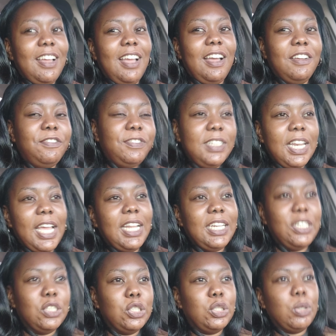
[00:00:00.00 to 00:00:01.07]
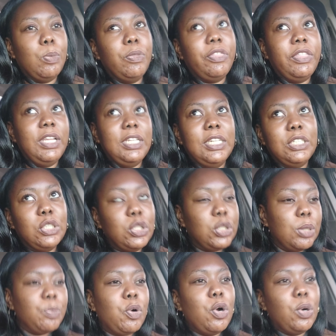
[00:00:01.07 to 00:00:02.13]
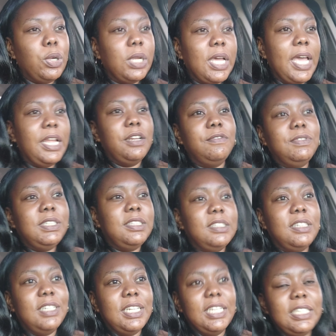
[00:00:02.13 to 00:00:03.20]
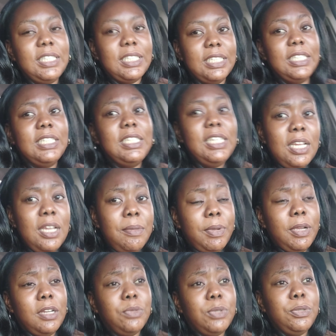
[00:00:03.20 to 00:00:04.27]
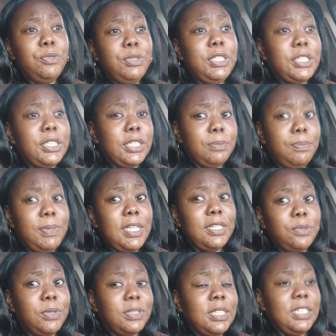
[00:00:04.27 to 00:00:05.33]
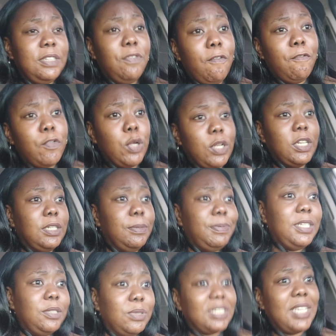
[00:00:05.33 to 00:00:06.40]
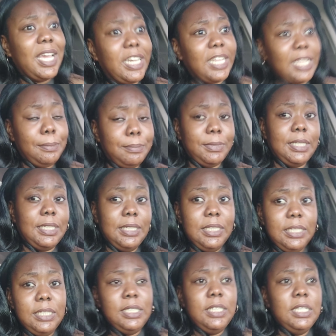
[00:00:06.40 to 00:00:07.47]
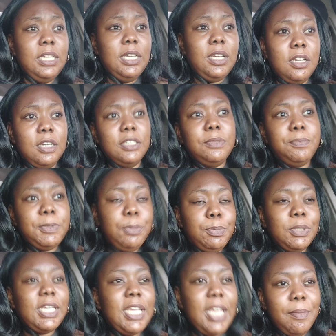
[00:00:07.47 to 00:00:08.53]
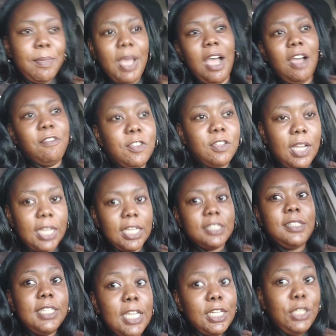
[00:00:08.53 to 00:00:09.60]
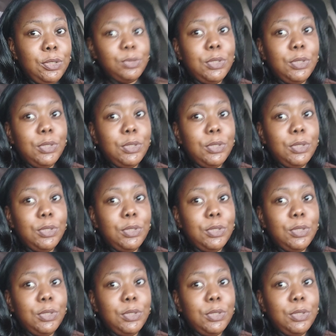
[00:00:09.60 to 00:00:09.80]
I feel like there's some kind of disconnect, because when we reached there, the place wasn't even full. The place was kind of empty because people came after. I guess they